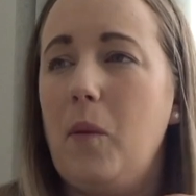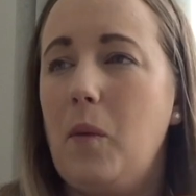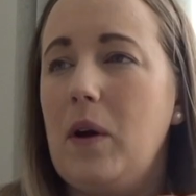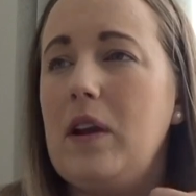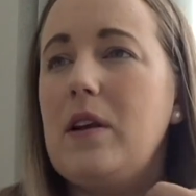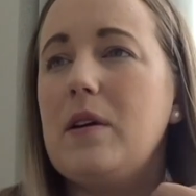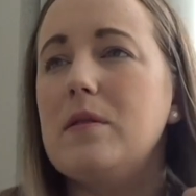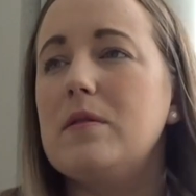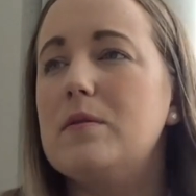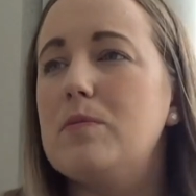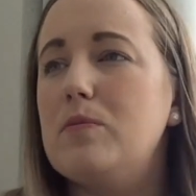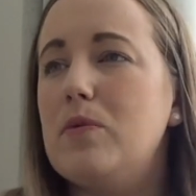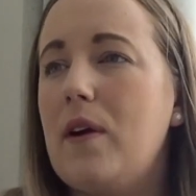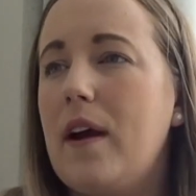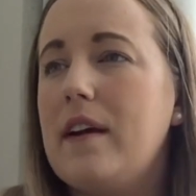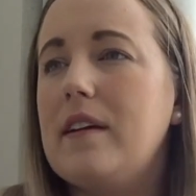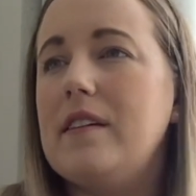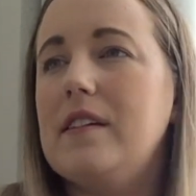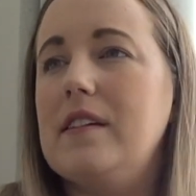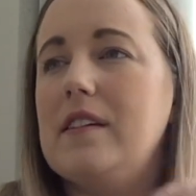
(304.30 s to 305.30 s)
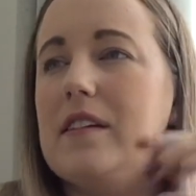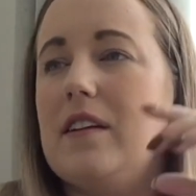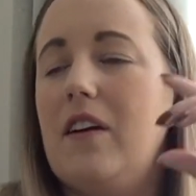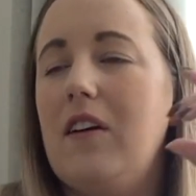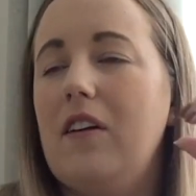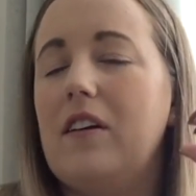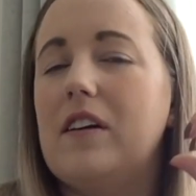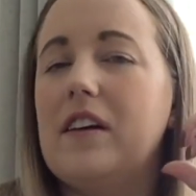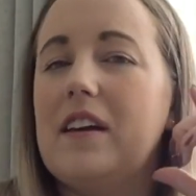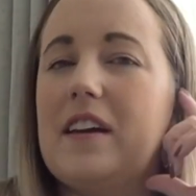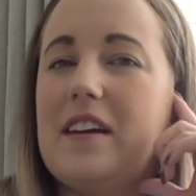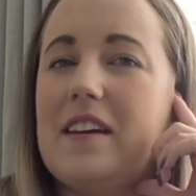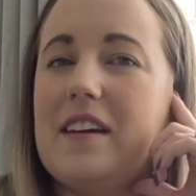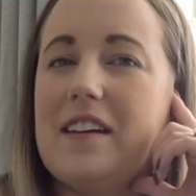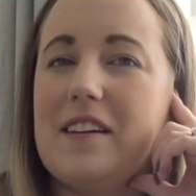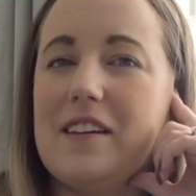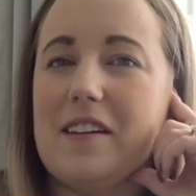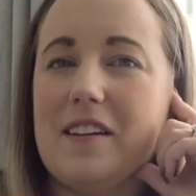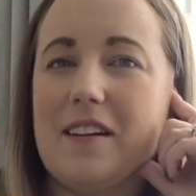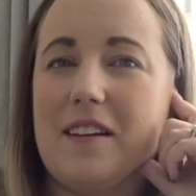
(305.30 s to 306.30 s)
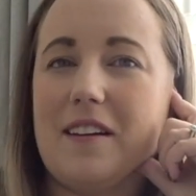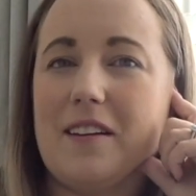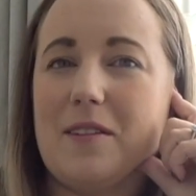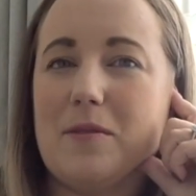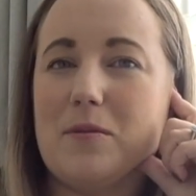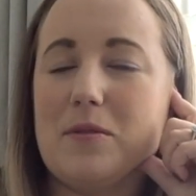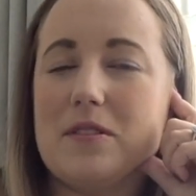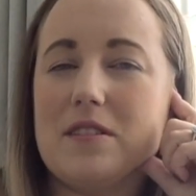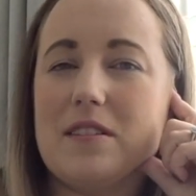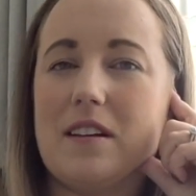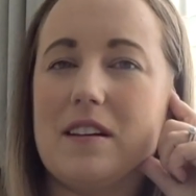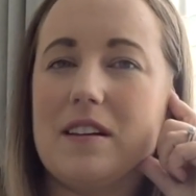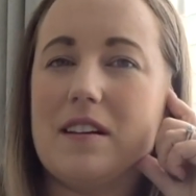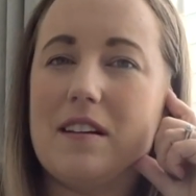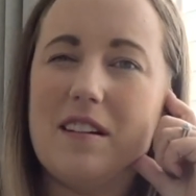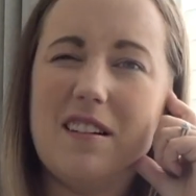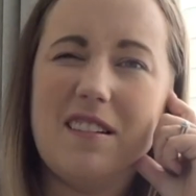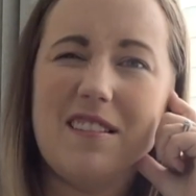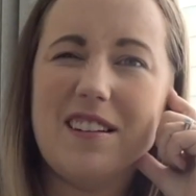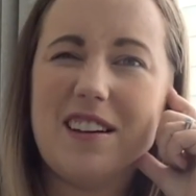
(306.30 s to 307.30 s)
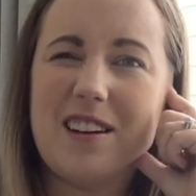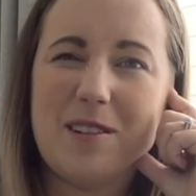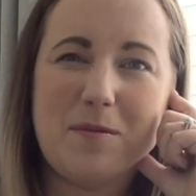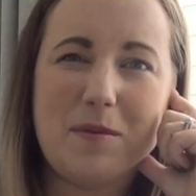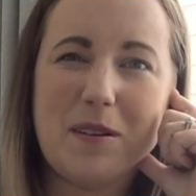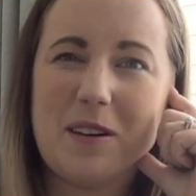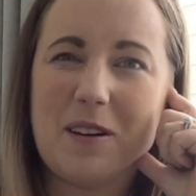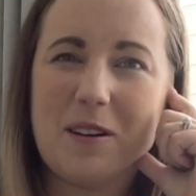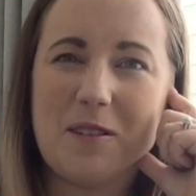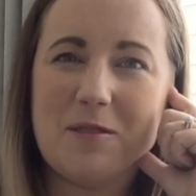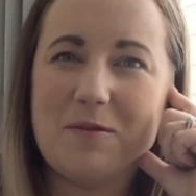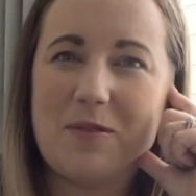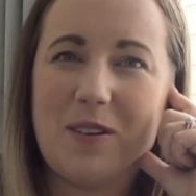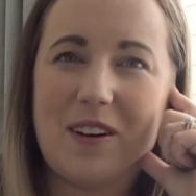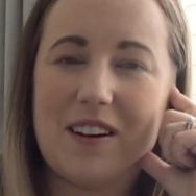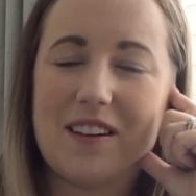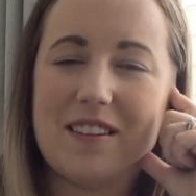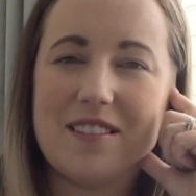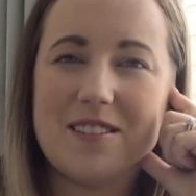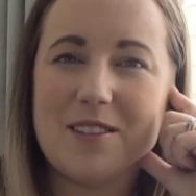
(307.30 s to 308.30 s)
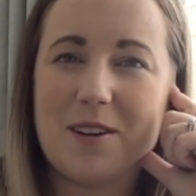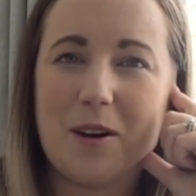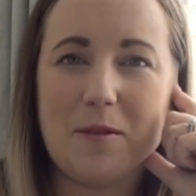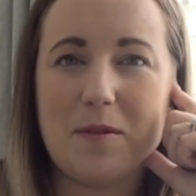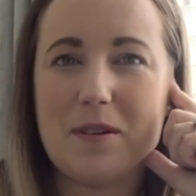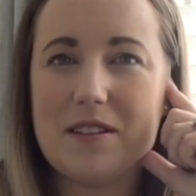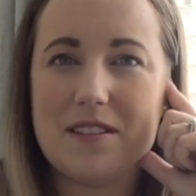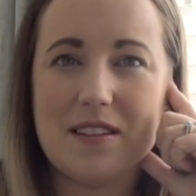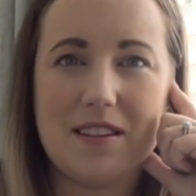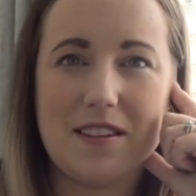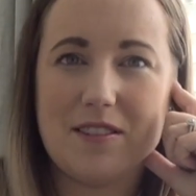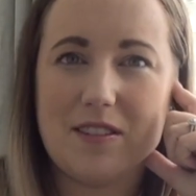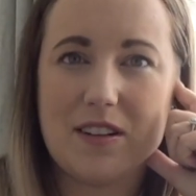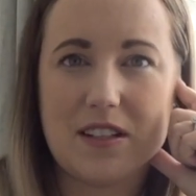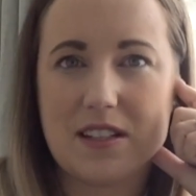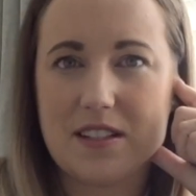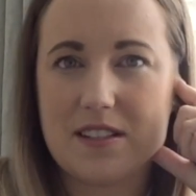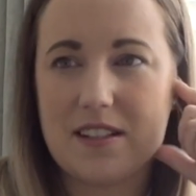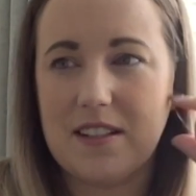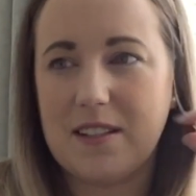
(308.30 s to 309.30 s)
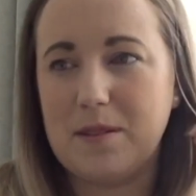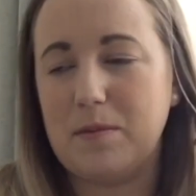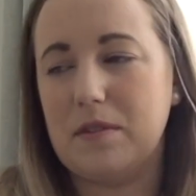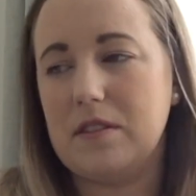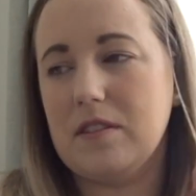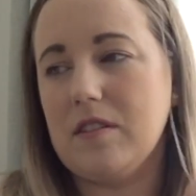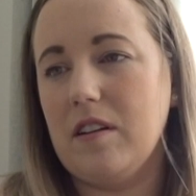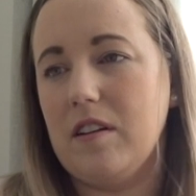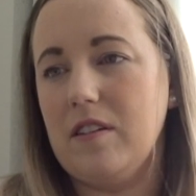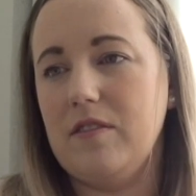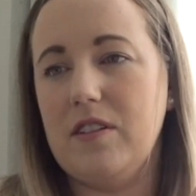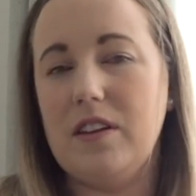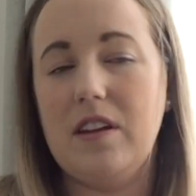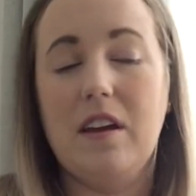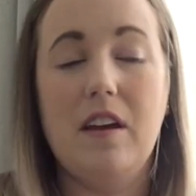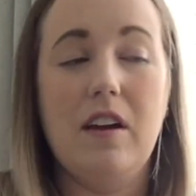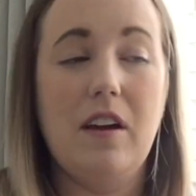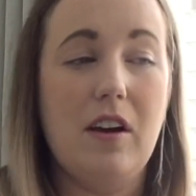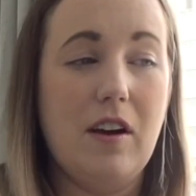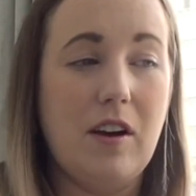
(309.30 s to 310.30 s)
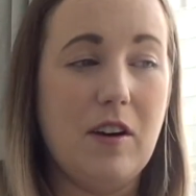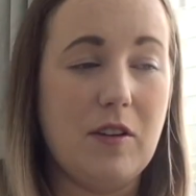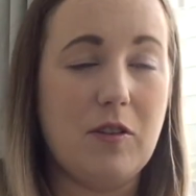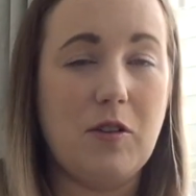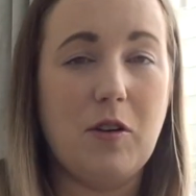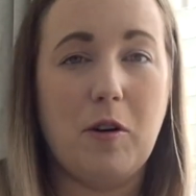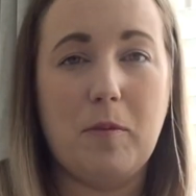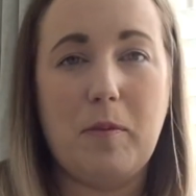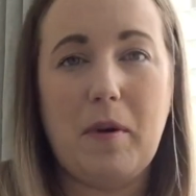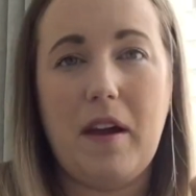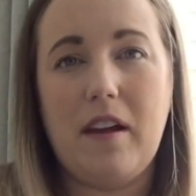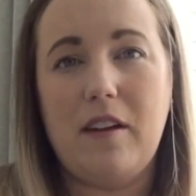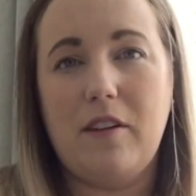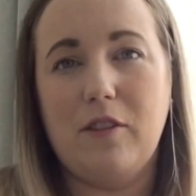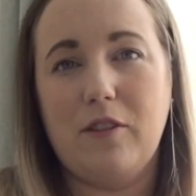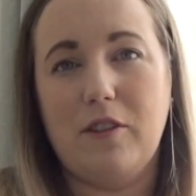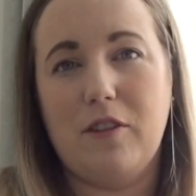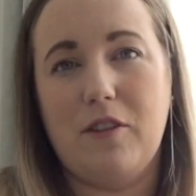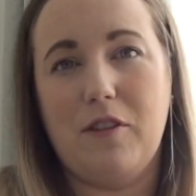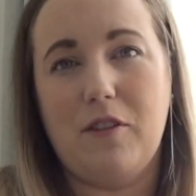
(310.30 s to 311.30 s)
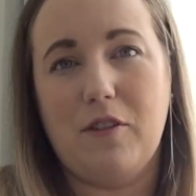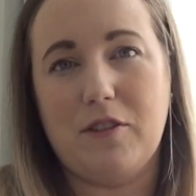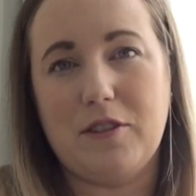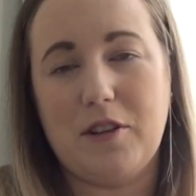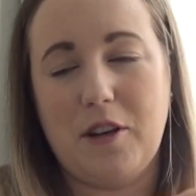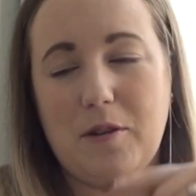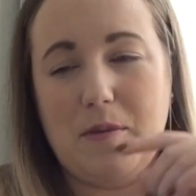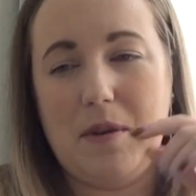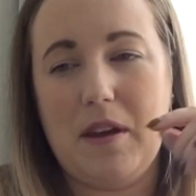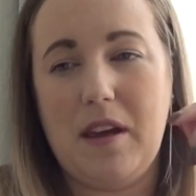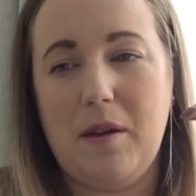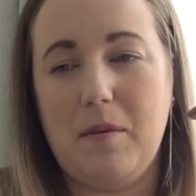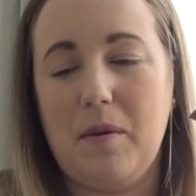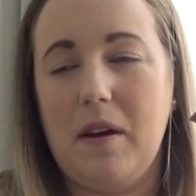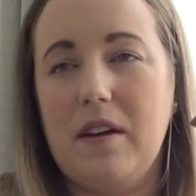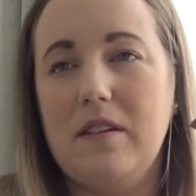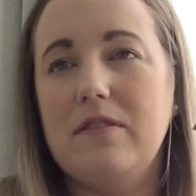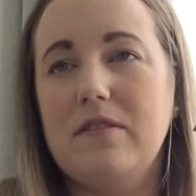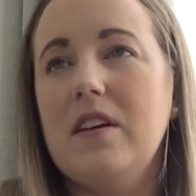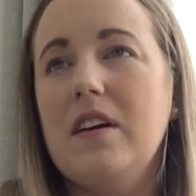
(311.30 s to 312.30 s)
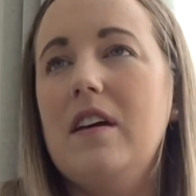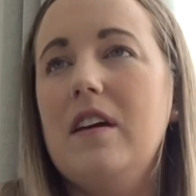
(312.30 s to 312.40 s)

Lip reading: when I was pregnant, I was like, oh yeah, it'll be cold by the time he's in 3 to 6 months clothing, not betting on an October heatwave.